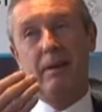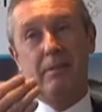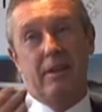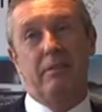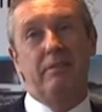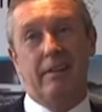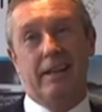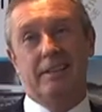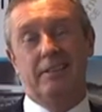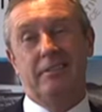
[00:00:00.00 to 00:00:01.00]
The
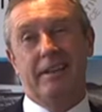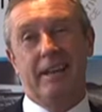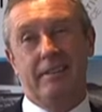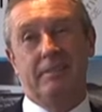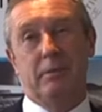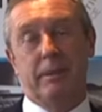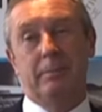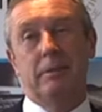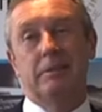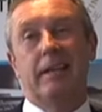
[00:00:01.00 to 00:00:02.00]
other key thing for people is